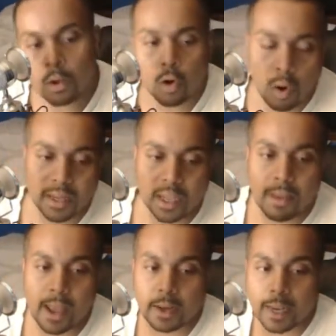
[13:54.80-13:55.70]
Corbin came
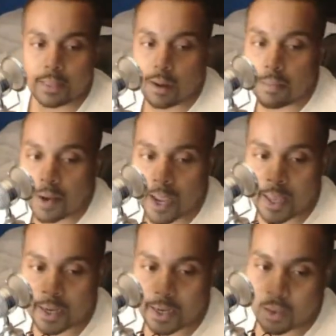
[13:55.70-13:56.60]
back and gained the upper
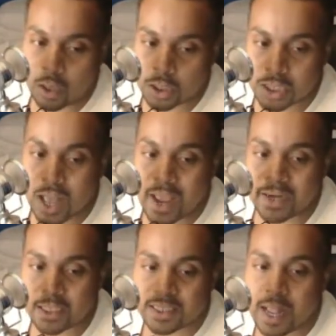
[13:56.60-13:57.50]
hand, and he launched Ty into
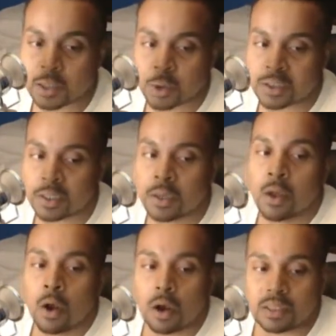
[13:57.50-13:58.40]
Styles, which
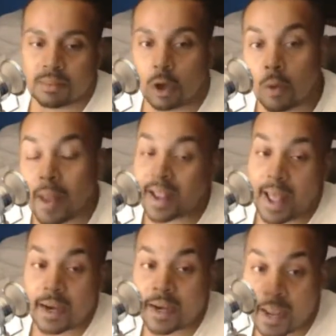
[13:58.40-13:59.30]
caused them to go back at
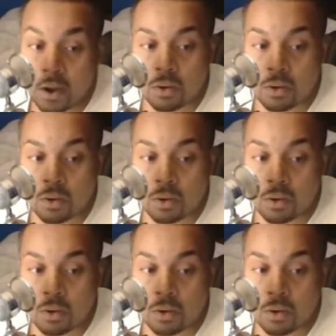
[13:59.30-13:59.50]
it now.